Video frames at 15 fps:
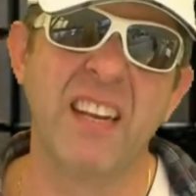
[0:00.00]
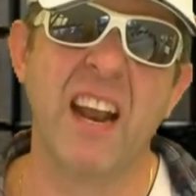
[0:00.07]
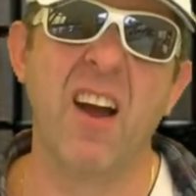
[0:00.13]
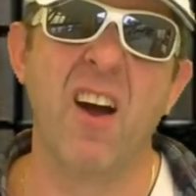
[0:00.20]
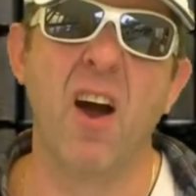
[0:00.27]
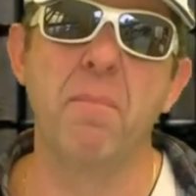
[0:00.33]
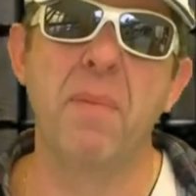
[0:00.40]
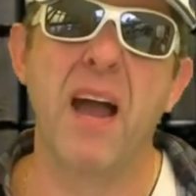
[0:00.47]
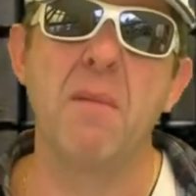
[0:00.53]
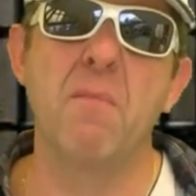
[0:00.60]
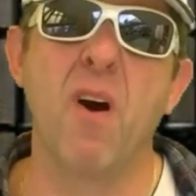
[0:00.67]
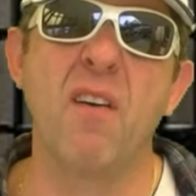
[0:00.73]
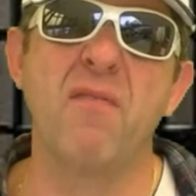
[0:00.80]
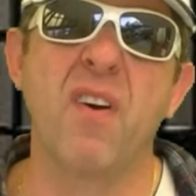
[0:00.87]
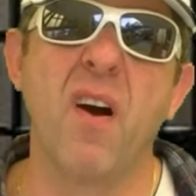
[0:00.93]
You know, I pay
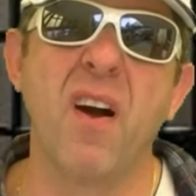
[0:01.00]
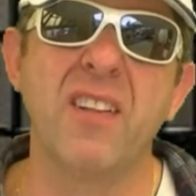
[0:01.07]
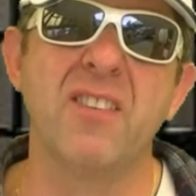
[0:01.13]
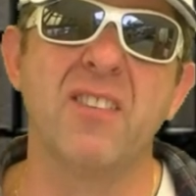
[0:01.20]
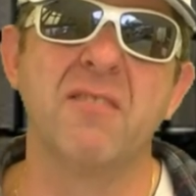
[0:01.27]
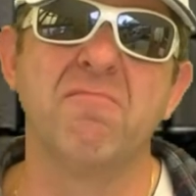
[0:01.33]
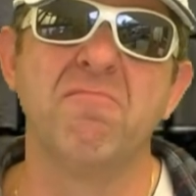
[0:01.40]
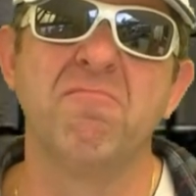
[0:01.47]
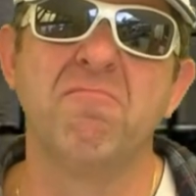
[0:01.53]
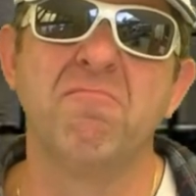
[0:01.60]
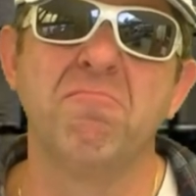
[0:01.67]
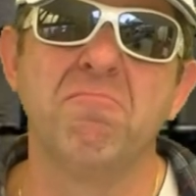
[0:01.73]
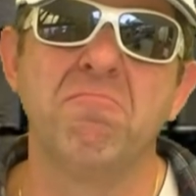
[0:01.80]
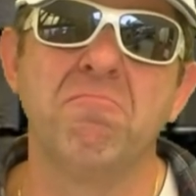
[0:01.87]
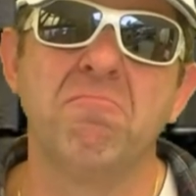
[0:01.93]
my fines.
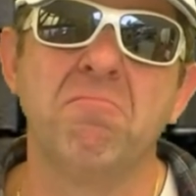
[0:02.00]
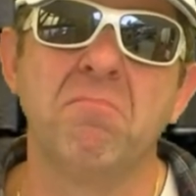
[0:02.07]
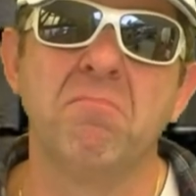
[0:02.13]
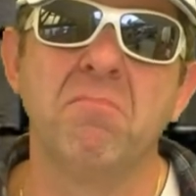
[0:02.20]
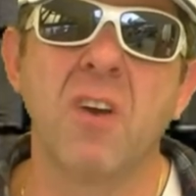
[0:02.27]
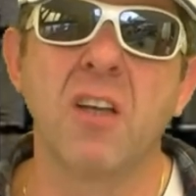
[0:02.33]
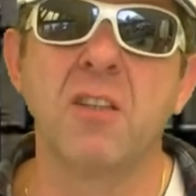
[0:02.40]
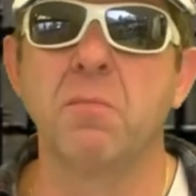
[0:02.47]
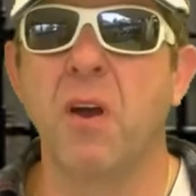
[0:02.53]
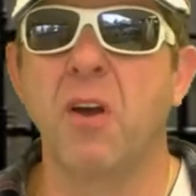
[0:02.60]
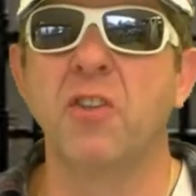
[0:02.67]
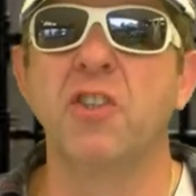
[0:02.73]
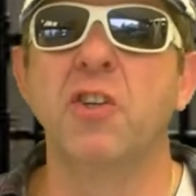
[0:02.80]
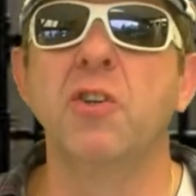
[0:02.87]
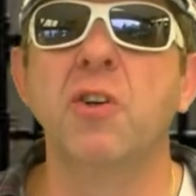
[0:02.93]
I
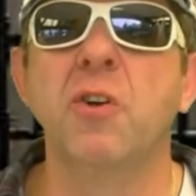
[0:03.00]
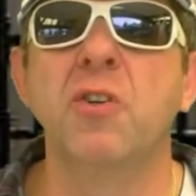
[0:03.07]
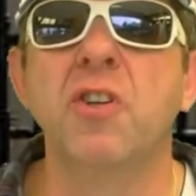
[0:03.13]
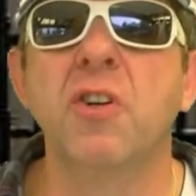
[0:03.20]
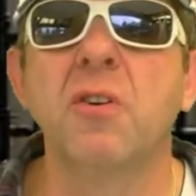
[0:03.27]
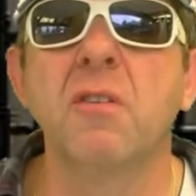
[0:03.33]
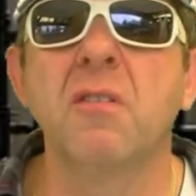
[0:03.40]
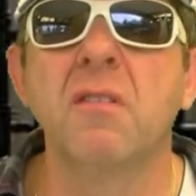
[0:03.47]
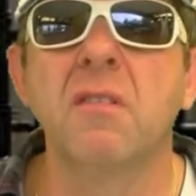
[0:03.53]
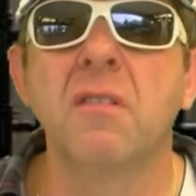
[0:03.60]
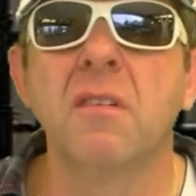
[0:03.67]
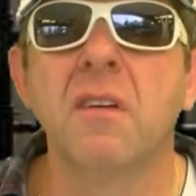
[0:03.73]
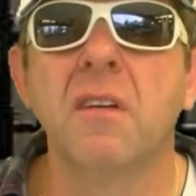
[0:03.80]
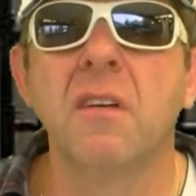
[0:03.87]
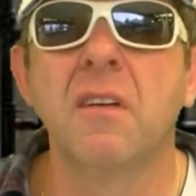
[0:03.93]
suppose you do too.
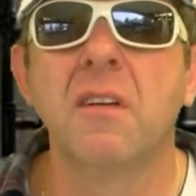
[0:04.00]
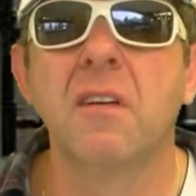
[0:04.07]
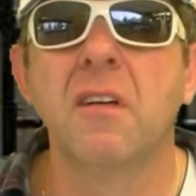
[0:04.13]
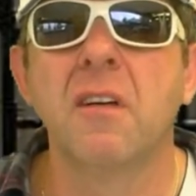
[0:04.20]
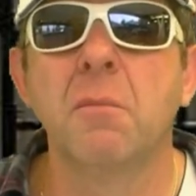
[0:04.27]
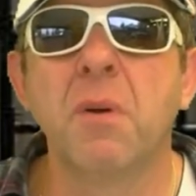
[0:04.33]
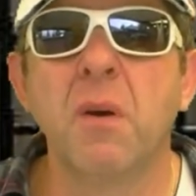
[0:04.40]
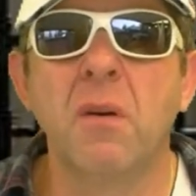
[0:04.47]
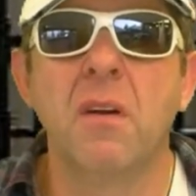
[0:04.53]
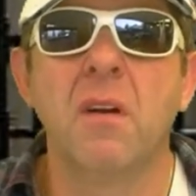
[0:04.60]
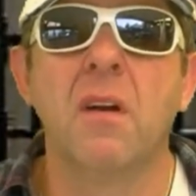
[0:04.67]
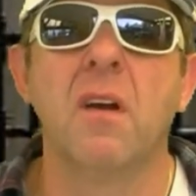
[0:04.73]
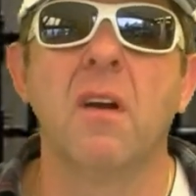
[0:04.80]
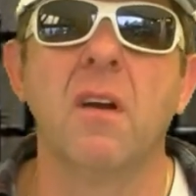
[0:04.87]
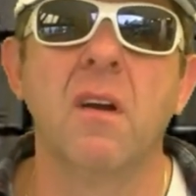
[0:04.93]
But
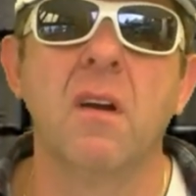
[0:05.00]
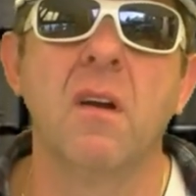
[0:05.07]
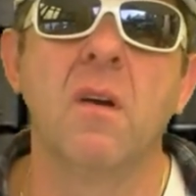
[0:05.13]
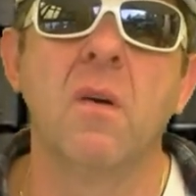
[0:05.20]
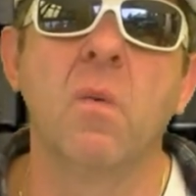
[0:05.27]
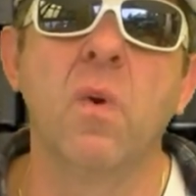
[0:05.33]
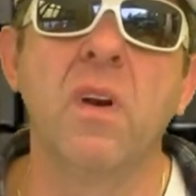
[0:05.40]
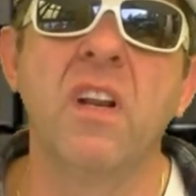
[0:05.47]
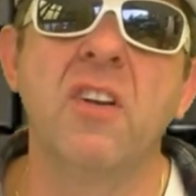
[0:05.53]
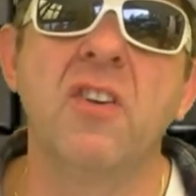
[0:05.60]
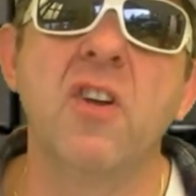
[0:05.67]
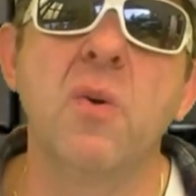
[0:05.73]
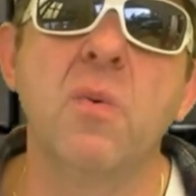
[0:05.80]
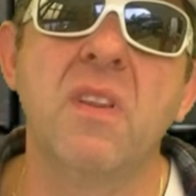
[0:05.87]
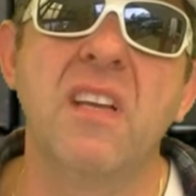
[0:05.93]
what do you
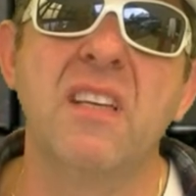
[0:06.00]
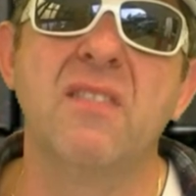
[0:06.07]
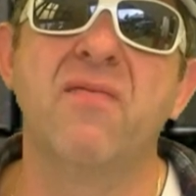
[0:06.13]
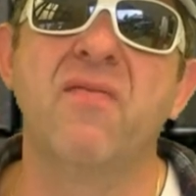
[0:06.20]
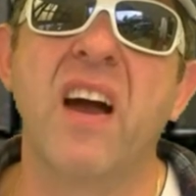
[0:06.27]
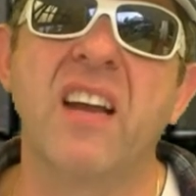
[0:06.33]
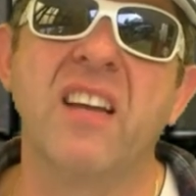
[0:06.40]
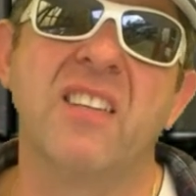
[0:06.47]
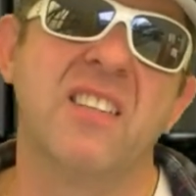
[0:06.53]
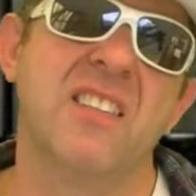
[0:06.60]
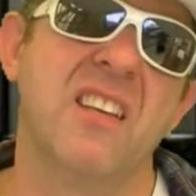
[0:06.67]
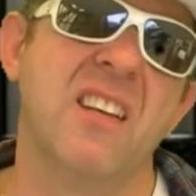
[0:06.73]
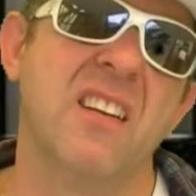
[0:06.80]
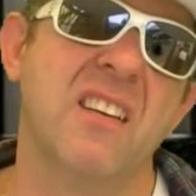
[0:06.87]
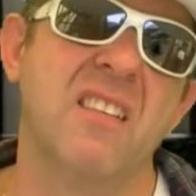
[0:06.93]
do with these
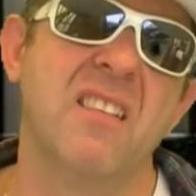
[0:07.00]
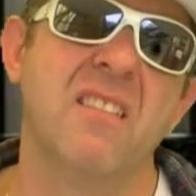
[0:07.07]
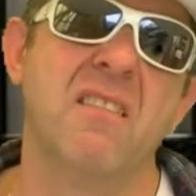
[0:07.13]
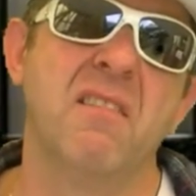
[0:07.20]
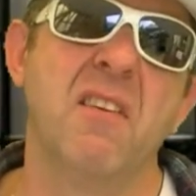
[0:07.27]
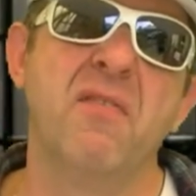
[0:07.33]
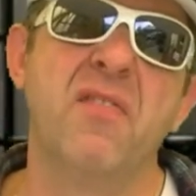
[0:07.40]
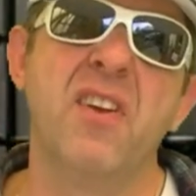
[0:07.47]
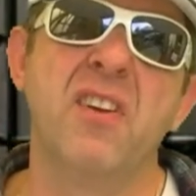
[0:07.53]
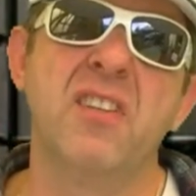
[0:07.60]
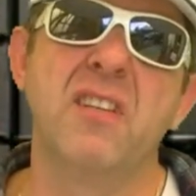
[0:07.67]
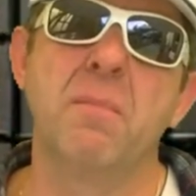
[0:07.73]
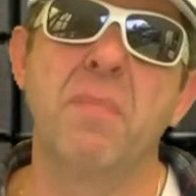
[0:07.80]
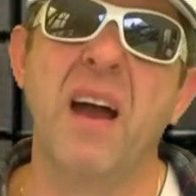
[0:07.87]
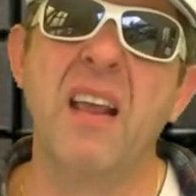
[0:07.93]
fuckers that
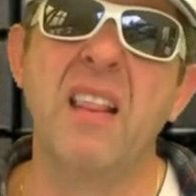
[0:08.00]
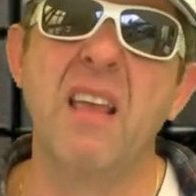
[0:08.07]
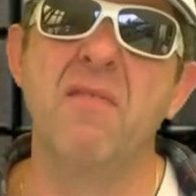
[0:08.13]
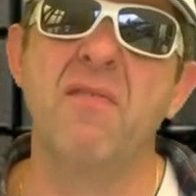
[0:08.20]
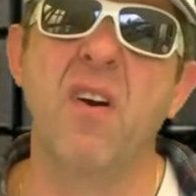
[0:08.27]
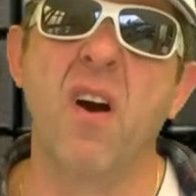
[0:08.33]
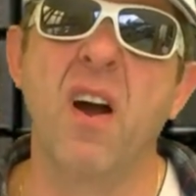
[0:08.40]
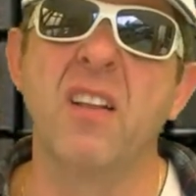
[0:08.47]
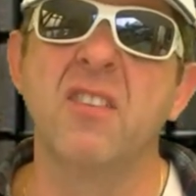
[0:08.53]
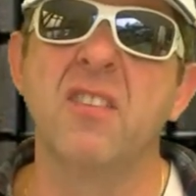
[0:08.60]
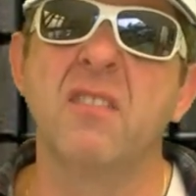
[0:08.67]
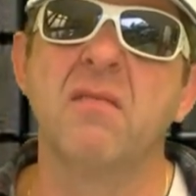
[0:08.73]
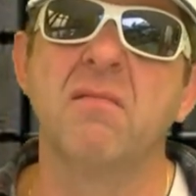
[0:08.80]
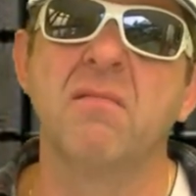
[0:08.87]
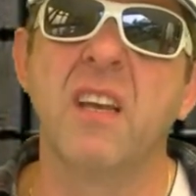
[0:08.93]
refuse to pay their
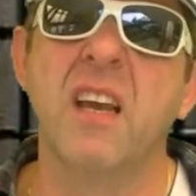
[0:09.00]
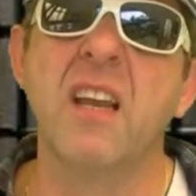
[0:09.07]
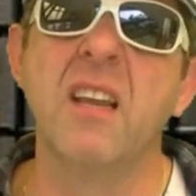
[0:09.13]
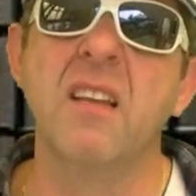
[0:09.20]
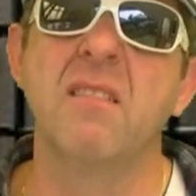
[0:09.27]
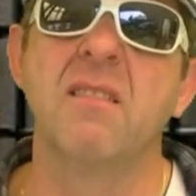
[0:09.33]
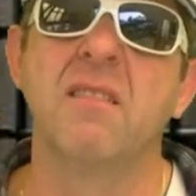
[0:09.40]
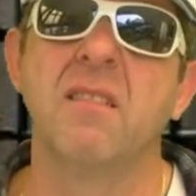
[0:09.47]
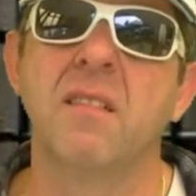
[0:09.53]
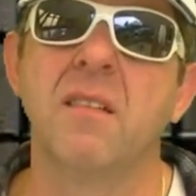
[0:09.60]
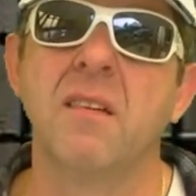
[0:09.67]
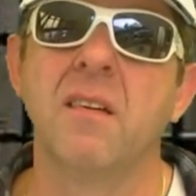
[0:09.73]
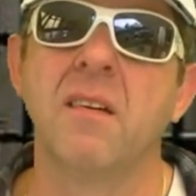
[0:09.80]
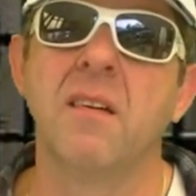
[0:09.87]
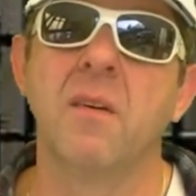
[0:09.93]
fines, hey?
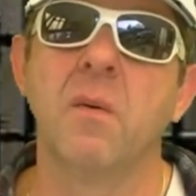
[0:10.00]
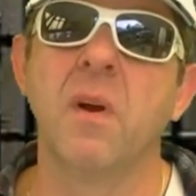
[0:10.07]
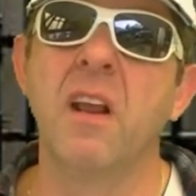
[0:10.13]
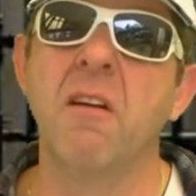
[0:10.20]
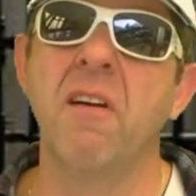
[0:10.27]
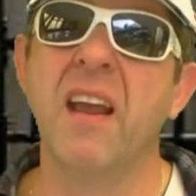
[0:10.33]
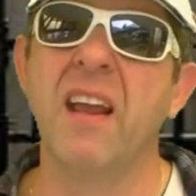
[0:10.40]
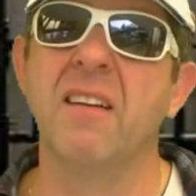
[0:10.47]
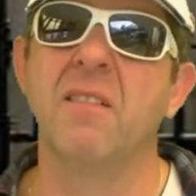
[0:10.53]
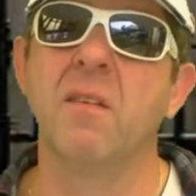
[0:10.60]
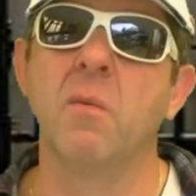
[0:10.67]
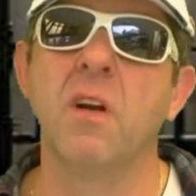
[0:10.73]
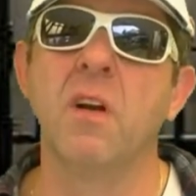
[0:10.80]
What do you reckon?